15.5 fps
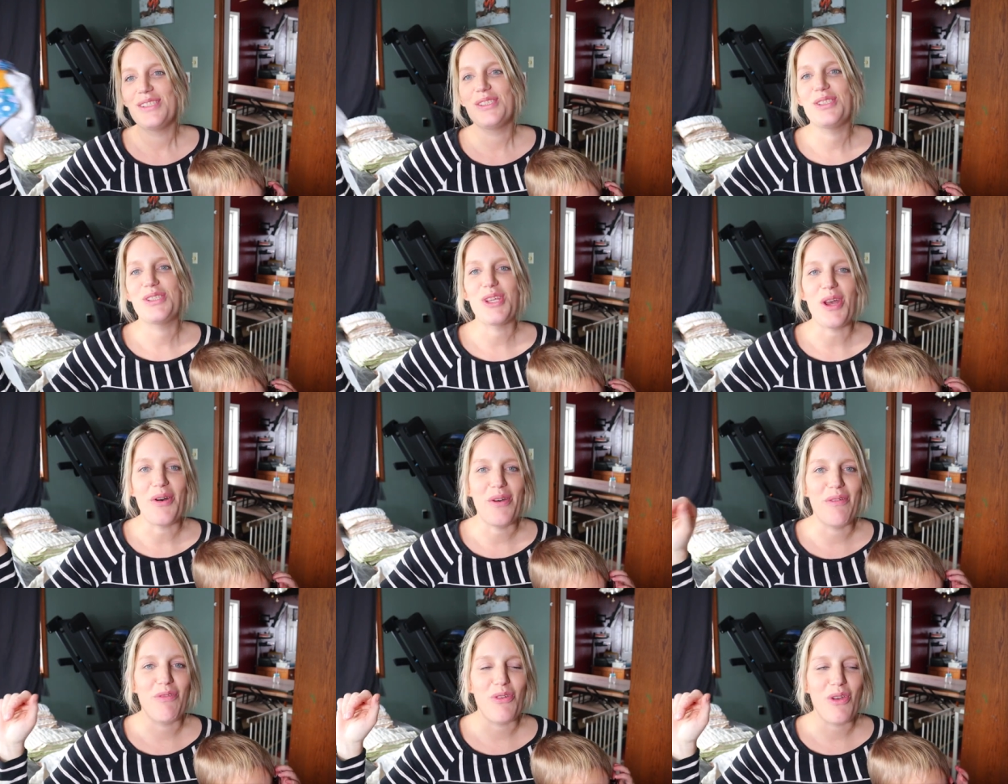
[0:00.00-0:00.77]

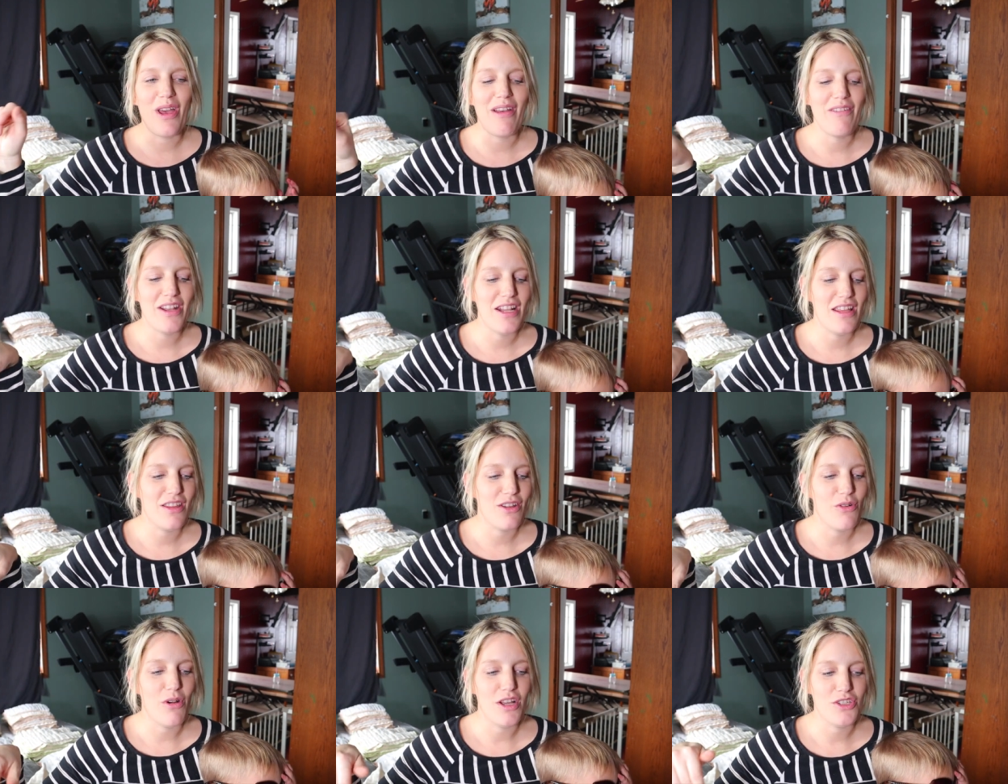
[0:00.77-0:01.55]
so if you have any
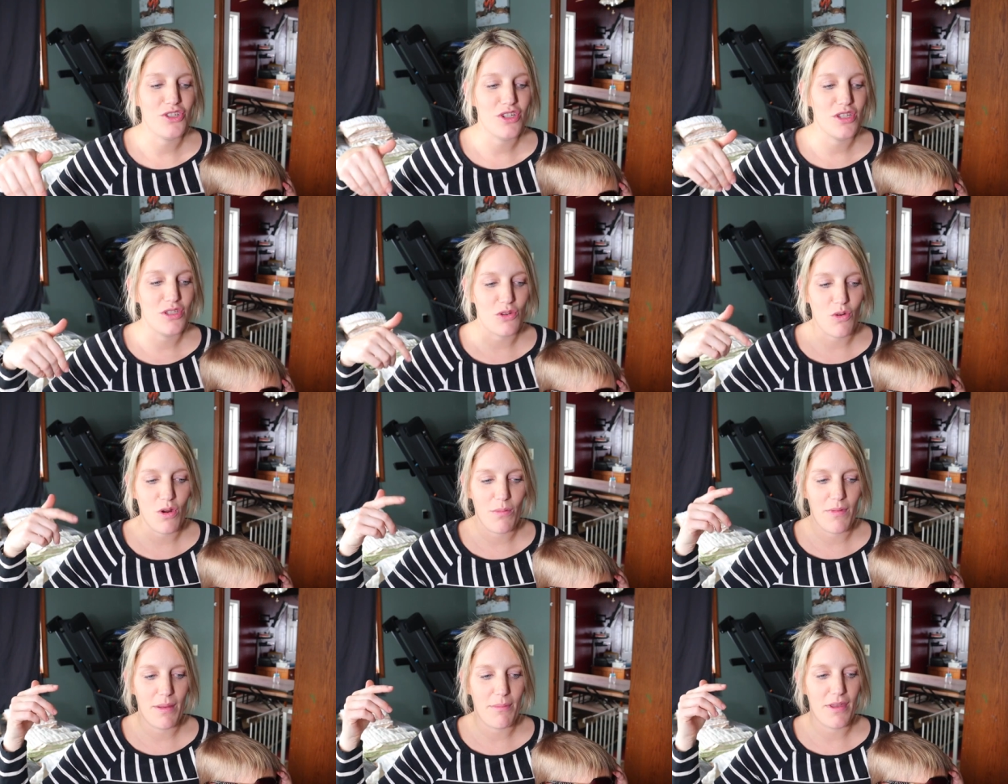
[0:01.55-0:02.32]
other questions
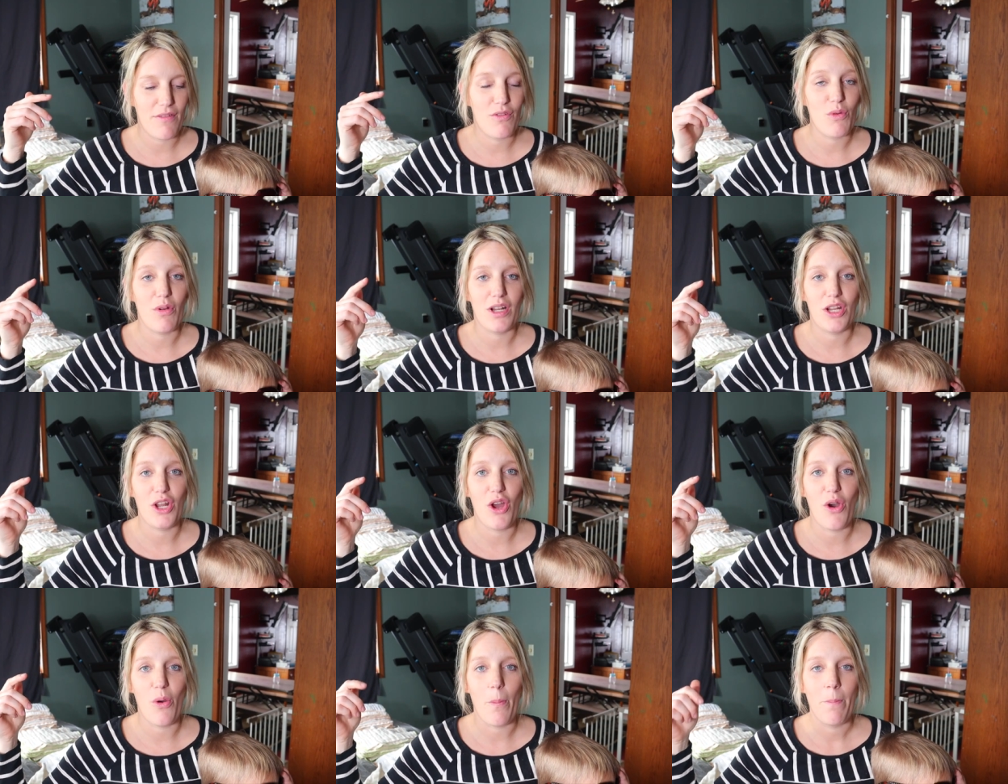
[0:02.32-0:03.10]
or maybe if you want to
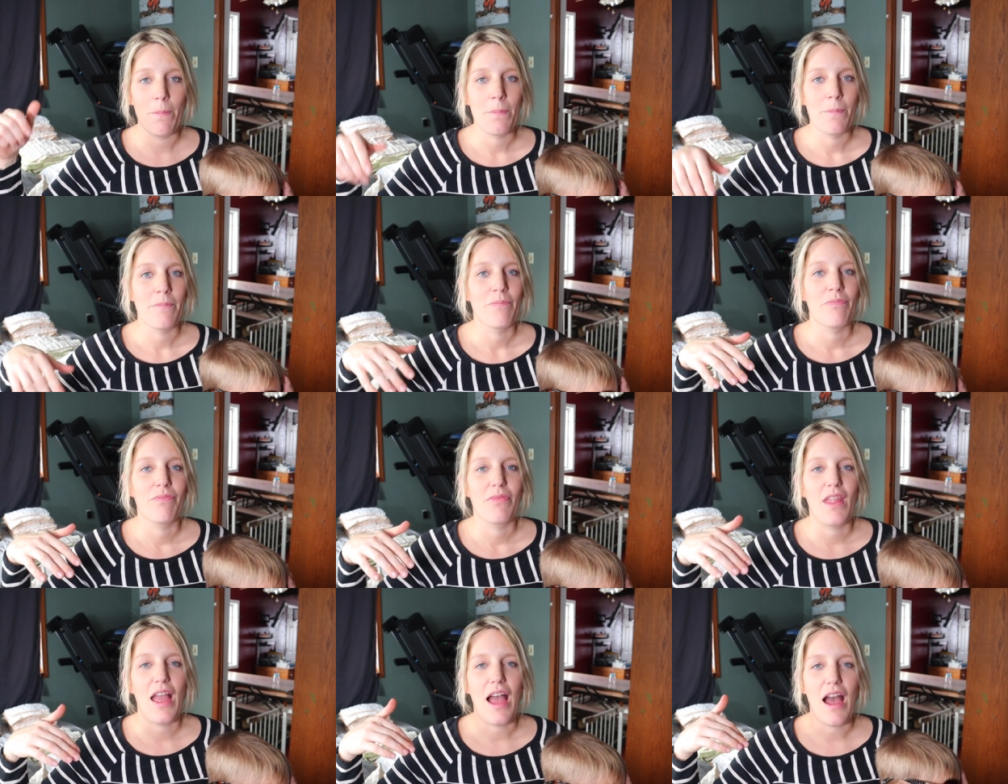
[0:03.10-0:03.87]
know
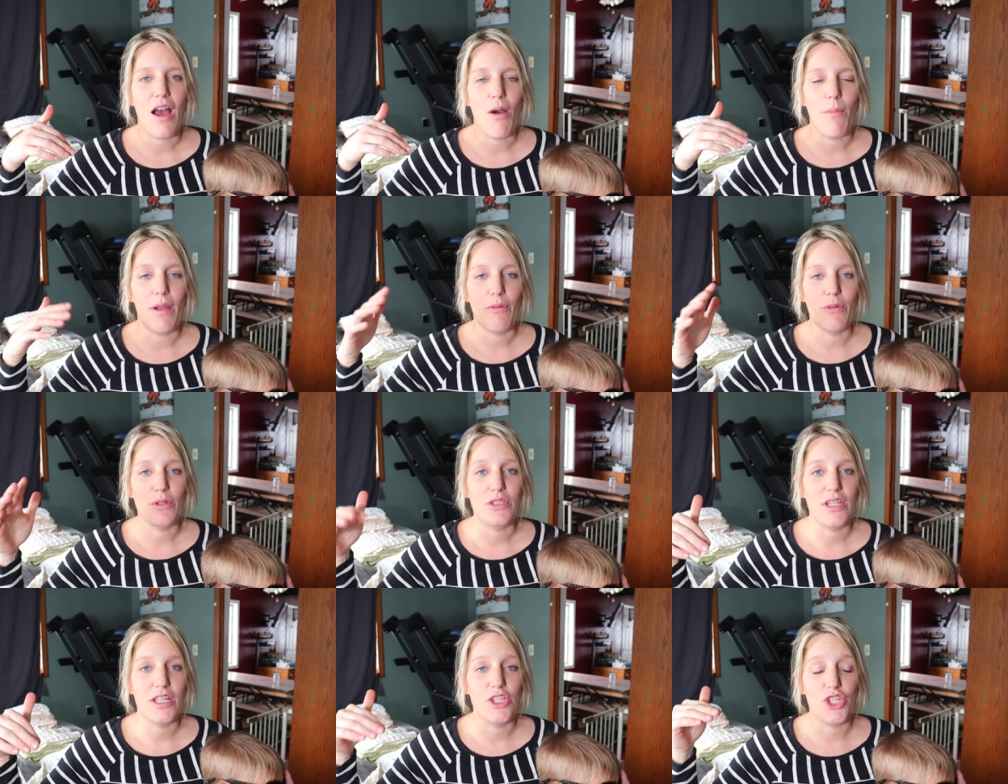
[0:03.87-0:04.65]
how my
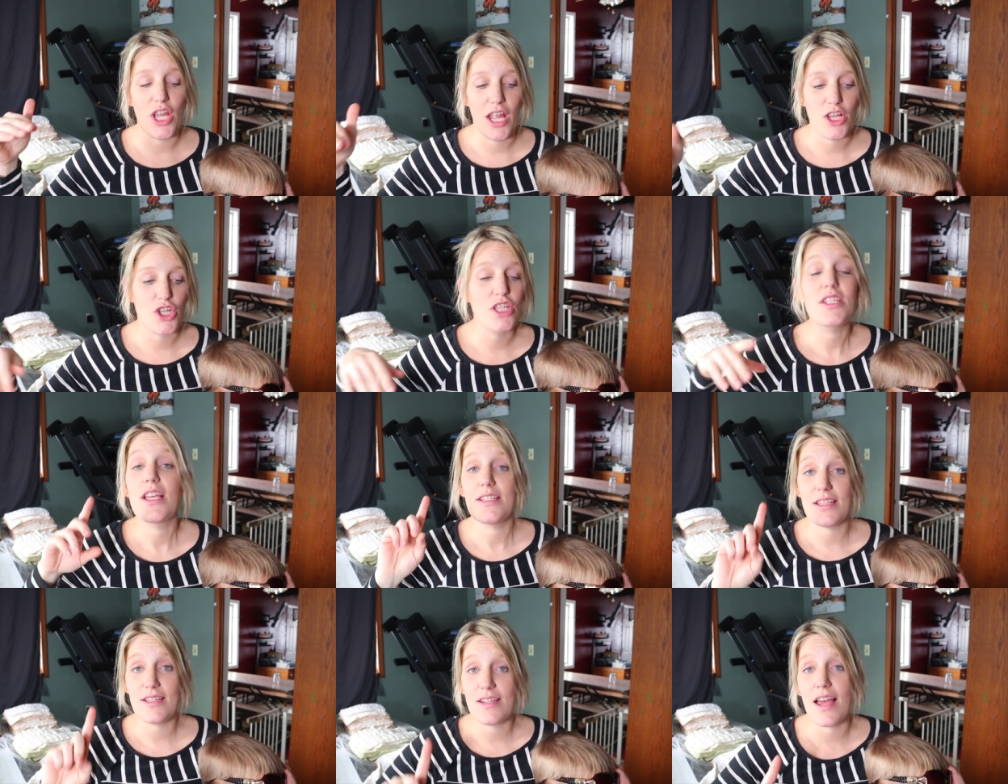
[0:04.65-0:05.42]
routine changes,
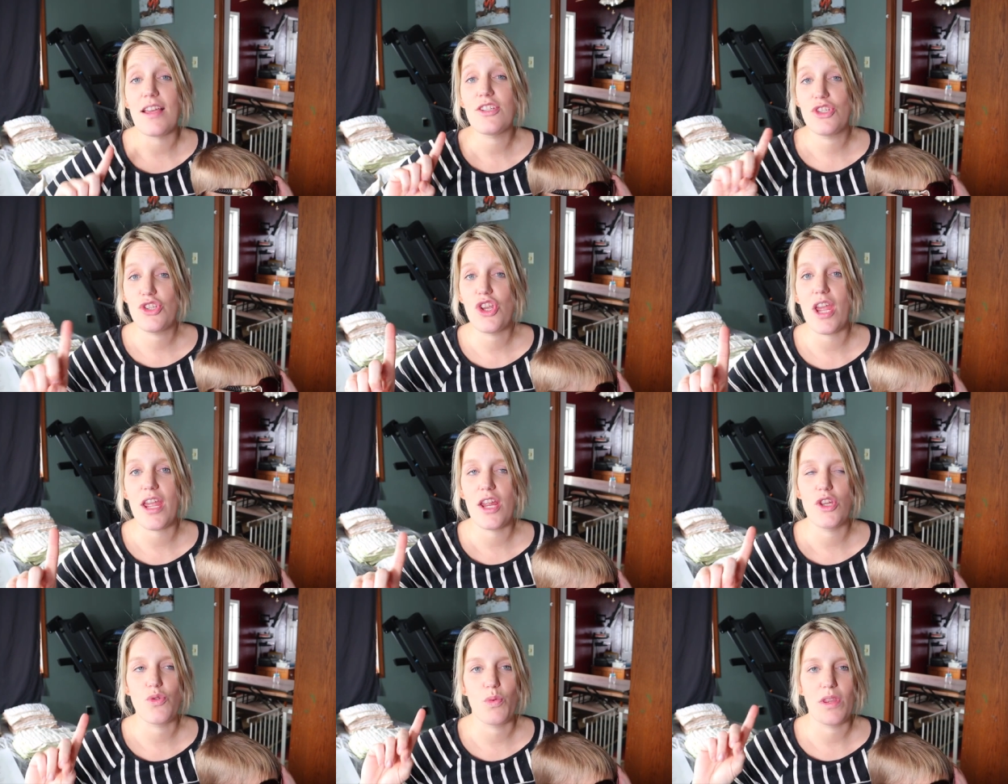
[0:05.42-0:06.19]
because it does
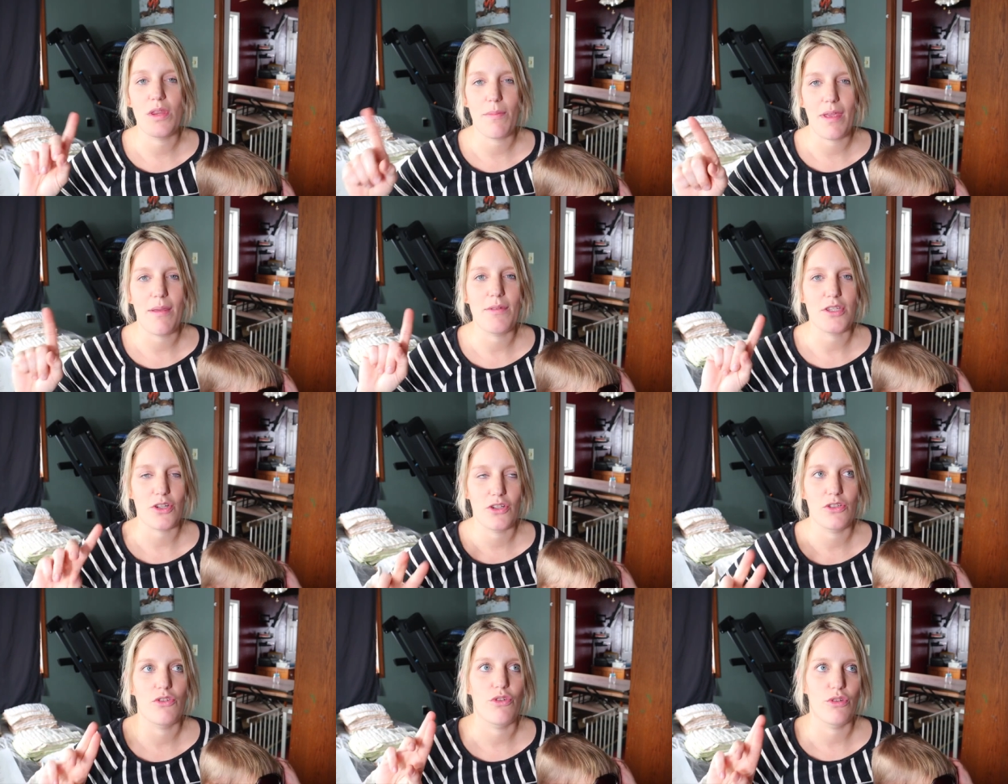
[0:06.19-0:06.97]
change when the babies
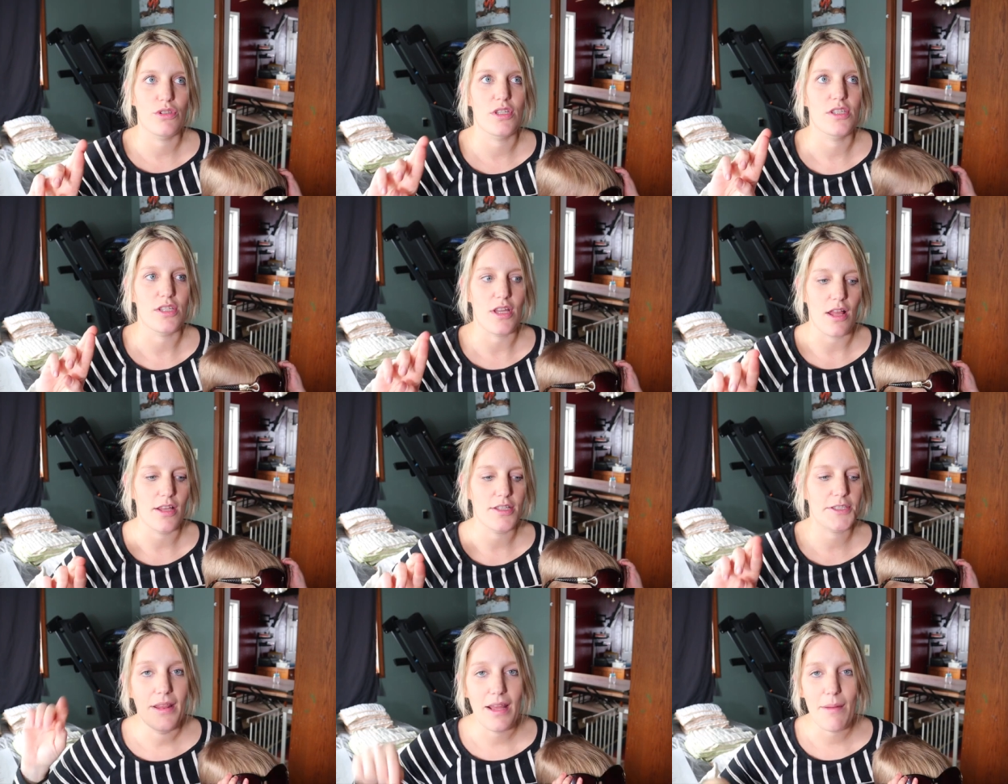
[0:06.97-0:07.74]
are introduced to
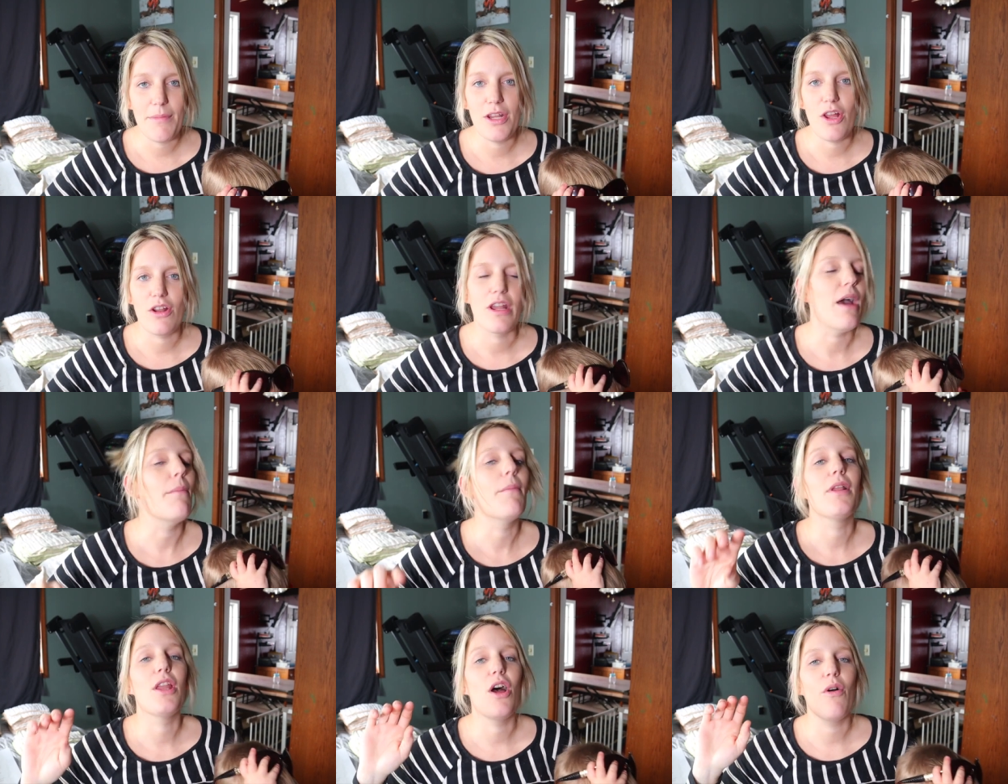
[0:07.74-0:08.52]
solids, let me know
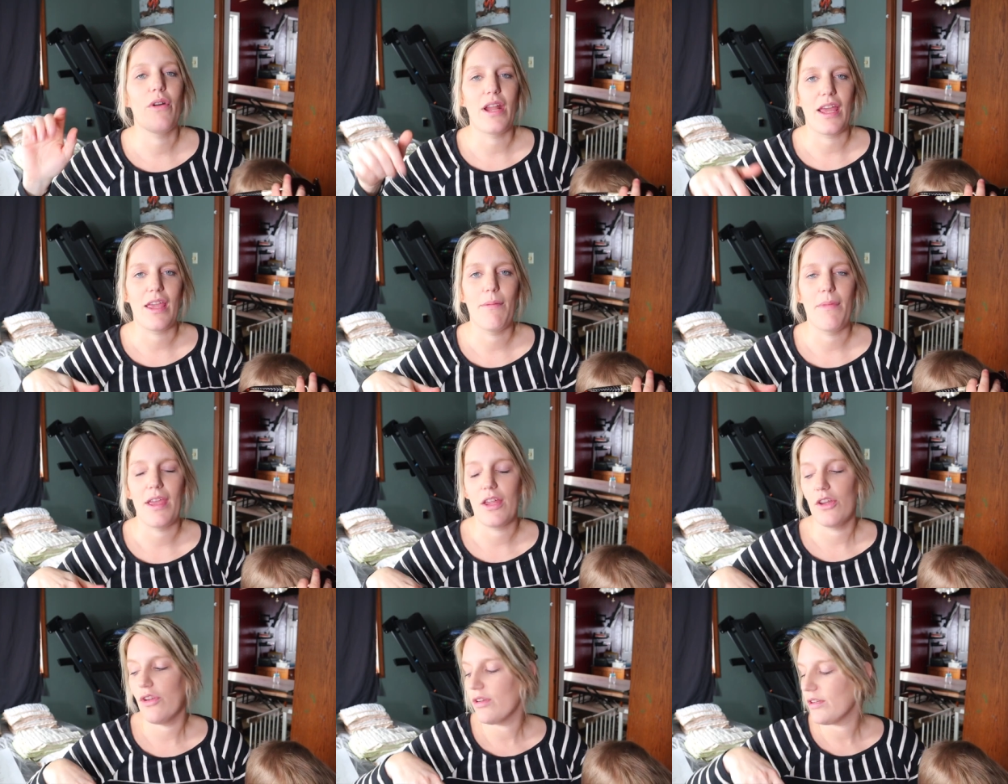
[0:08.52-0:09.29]
down below and I can
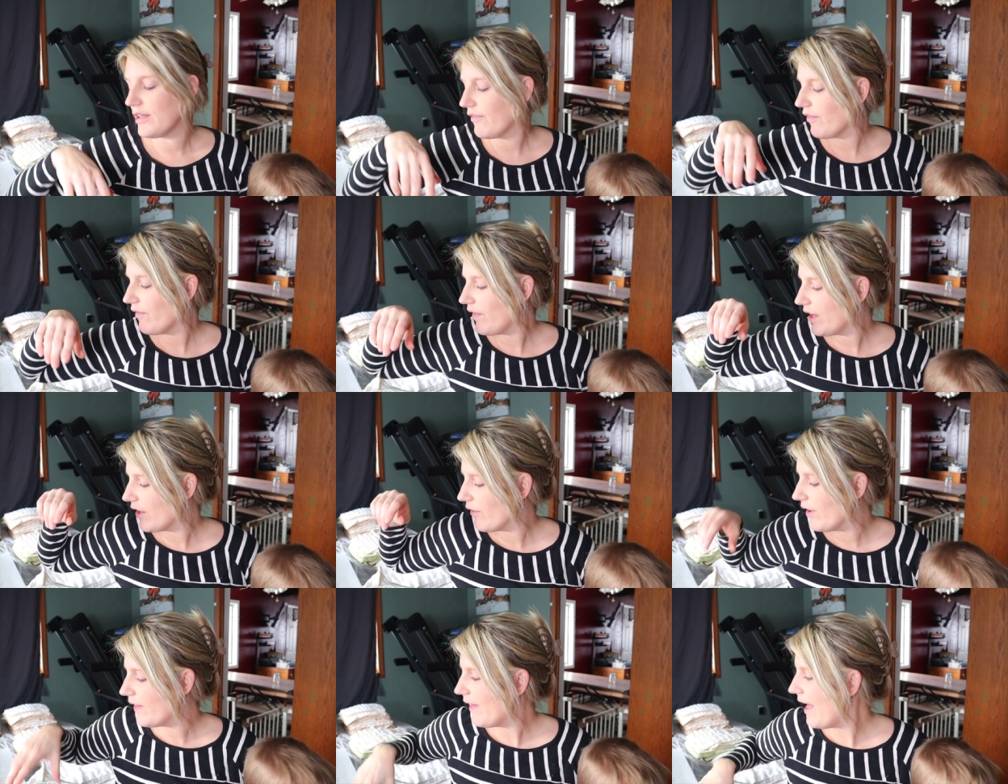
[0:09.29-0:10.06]
make a different
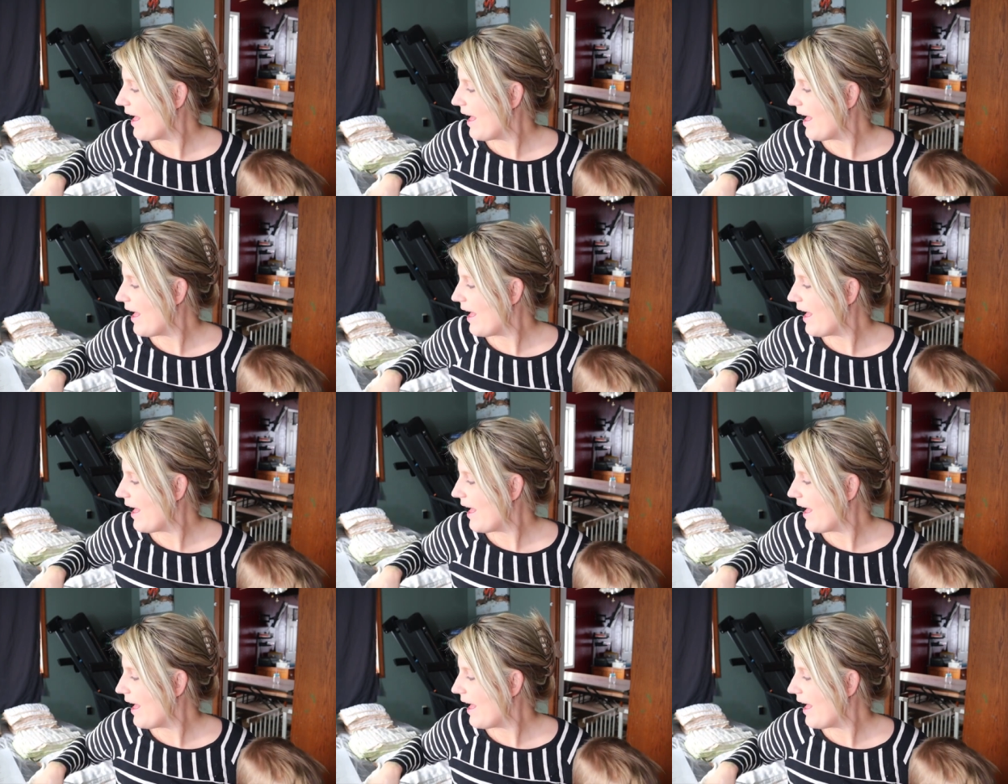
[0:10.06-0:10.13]
video on